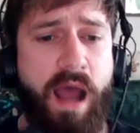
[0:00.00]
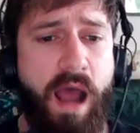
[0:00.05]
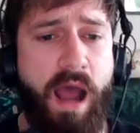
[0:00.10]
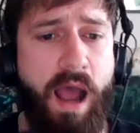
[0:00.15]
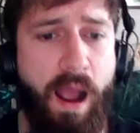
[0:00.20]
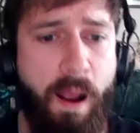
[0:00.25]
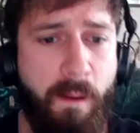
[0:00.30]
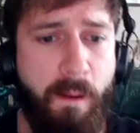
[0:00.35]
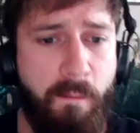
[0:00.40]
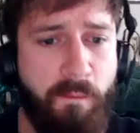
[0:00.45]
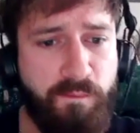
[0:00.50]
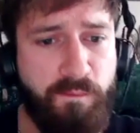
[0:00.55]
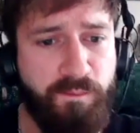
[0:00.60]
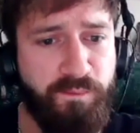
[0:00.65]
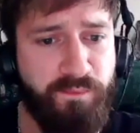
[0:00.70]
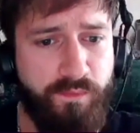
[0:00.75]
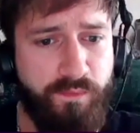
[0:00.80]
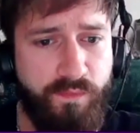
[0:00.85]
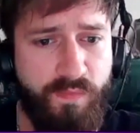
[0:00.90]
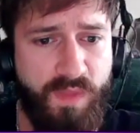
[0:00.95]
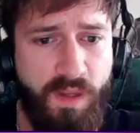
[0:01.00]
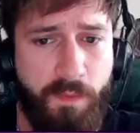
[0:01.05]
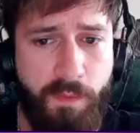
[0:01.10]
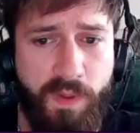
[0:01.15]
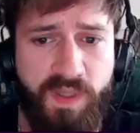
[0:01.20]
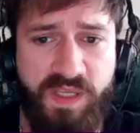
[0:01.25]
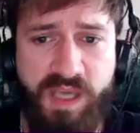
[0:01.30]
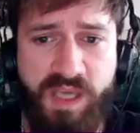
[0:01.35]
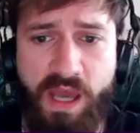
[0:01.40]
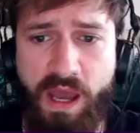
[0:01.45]
Um,
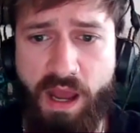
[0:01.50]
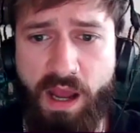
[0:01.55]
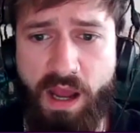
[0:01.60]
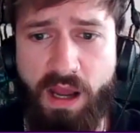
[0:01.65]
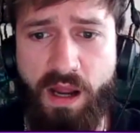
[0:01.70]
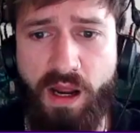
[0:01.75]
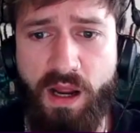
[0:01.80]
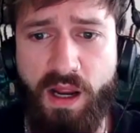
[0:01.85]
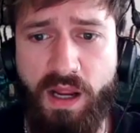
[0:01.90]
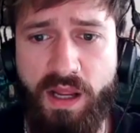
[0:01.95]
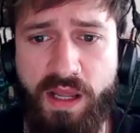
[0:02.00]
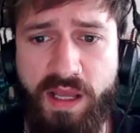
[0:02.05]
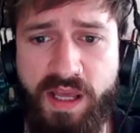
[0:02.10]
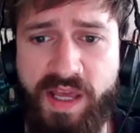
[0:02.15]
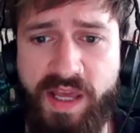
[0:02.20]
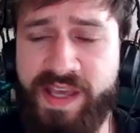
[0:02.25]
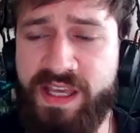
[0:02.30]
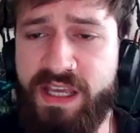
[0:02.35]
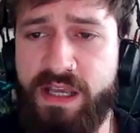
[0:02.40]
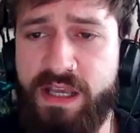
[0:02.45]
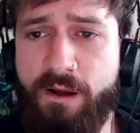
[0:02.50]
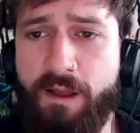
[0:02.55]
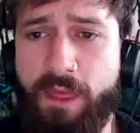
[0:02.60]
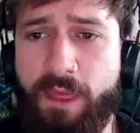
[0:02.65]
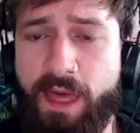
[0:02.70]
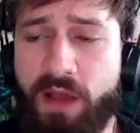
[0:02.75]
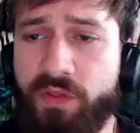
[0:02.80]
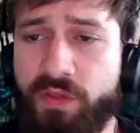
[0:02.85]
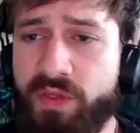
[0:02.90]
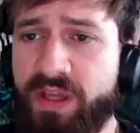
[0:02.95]
but yeah,
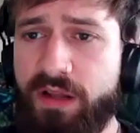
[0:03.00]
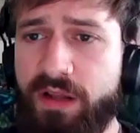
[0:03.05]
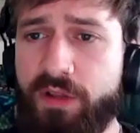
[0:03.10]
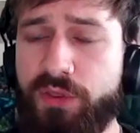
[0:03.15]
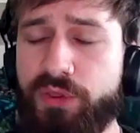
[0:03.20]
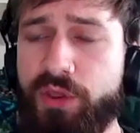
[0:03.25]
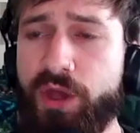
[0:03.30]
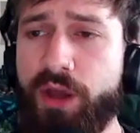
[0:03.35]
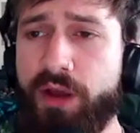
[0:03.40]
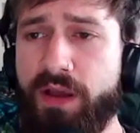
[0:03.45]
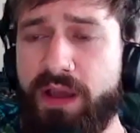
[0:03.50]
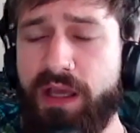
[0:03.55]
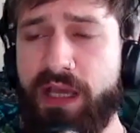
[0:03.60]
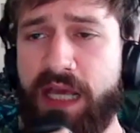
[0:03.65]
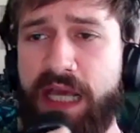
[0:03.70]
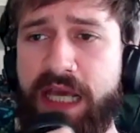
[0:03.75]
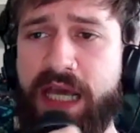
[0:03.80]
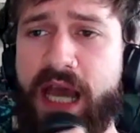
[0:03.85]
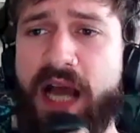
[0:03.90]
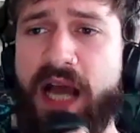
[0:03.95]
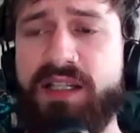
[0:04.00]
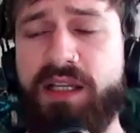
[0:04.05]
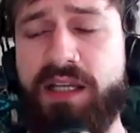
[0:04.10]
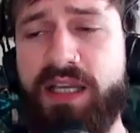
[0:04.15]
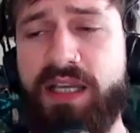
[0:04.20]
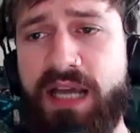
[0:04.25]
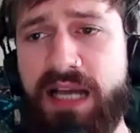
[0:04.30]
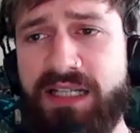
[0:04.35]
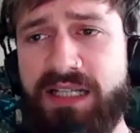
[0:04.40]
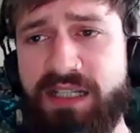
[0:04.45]
I think that he
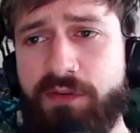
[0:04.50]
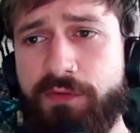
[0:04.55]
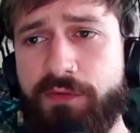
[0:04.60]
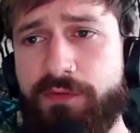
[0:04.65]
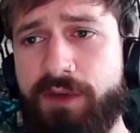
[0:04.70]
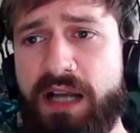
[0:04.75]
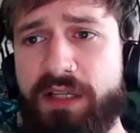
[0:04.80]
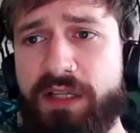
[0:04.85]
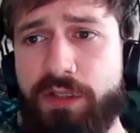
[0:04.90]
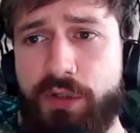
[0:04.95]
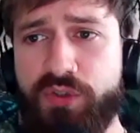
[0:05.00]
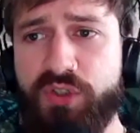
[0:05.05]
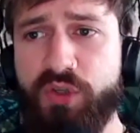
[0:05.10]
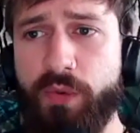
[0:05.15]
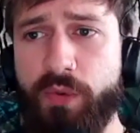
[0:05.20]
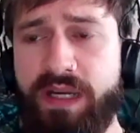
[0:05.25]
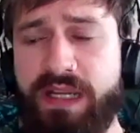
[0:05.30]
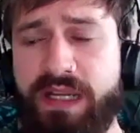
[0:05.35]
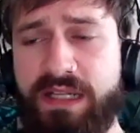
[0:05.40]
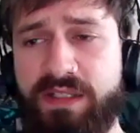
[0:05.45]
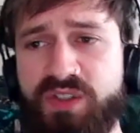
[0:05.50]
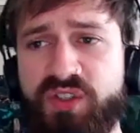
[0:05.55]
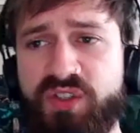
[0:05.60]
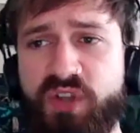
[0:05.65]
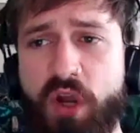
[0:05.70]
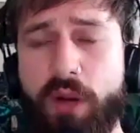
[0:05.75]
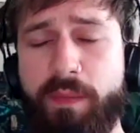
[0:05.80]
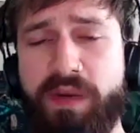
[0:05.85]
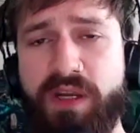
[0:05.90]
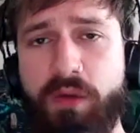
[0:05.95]
added value to it in
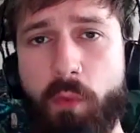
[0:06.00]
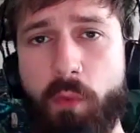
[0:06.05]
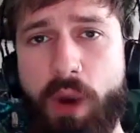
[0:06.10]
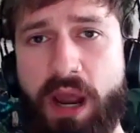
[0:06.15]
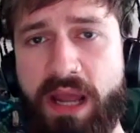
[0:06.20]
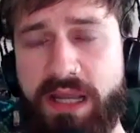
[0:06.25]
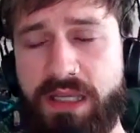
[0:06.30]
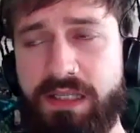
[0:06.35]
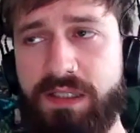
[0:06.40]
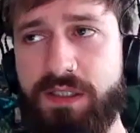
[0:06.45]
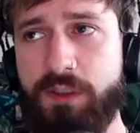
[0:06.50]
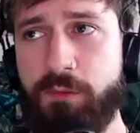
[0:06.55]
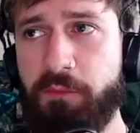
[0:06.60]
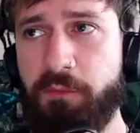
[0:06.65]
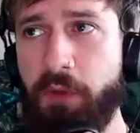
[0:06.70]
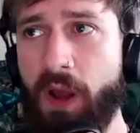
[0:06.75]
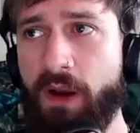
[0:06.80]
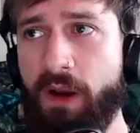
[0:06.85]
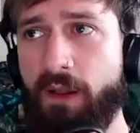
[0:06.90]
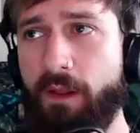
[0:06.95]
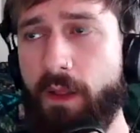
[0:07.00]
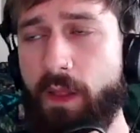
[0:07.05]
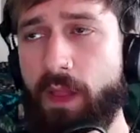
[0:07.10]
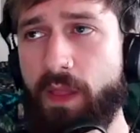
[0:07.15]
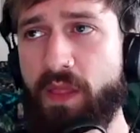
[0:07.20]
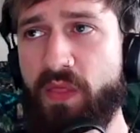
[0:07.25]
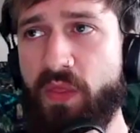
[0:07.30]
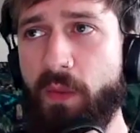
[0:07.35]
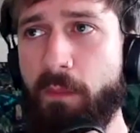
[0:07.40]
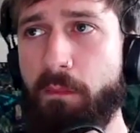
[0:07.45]
so many ways, but
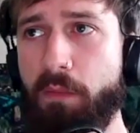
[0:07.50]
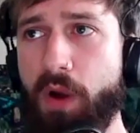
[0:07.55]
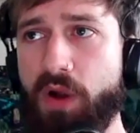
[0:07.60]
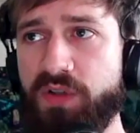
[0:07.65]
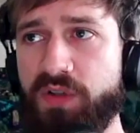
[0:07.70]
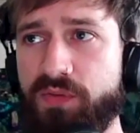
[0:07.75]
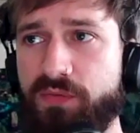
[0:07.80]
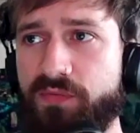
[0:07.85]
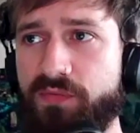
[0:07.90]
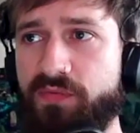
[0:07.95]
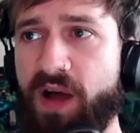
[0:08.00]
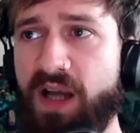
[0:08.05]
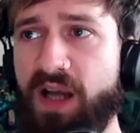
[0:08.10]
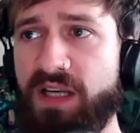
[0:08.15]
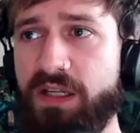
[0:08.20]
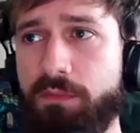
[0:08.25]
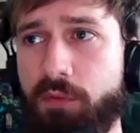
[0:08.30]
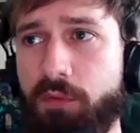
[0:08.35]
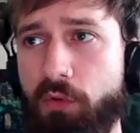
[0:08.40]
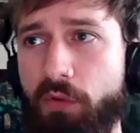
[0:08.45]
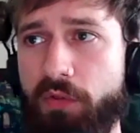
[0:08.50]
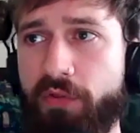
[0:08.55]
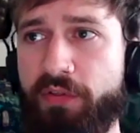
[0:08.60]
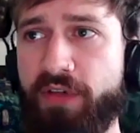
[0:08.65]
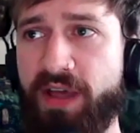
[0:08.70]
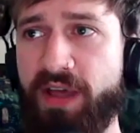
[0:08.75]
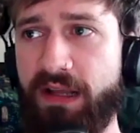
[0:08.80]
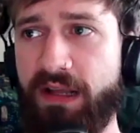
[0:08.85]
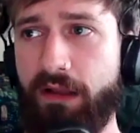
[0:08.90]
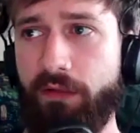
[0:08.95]
the most valuable
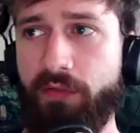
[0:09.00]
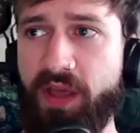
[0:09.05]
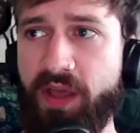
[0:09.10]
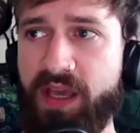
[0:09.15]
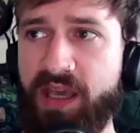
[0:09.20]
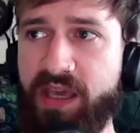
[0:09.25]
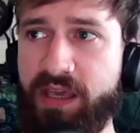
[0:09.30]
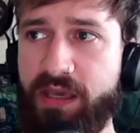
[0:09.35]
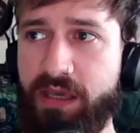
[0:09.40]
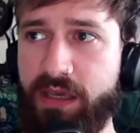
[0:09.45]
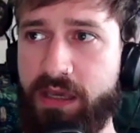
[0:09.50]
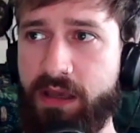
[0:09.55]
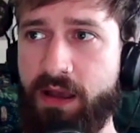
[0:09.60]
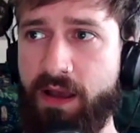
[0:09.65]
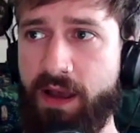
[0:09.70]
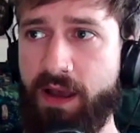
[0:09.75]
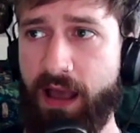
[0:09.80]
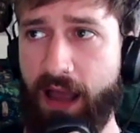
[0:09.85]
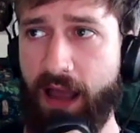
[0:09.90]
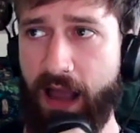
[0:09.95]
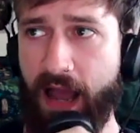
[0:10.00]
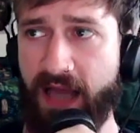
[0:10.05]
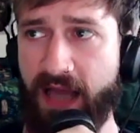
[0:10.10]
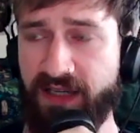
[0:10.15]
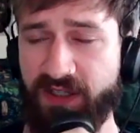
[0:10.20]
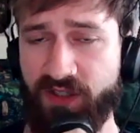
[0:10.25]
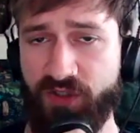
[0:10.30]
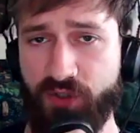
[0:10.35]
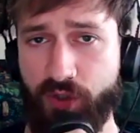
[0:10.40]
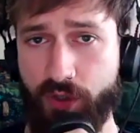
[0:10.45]
thing that he
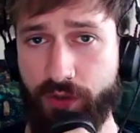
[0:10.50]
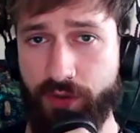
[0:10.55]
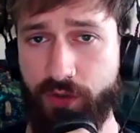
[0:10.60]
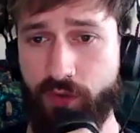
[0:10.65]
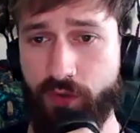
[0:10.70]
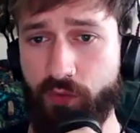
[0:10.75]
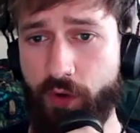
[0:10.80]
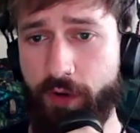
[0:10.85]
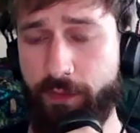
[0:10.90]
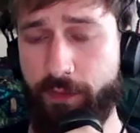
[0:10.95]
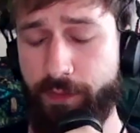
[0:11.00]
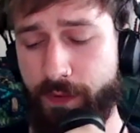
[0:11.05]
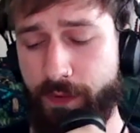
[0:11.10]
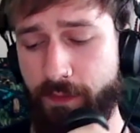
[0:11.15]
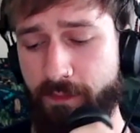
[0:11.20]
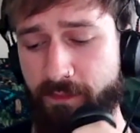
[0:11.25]
added to the group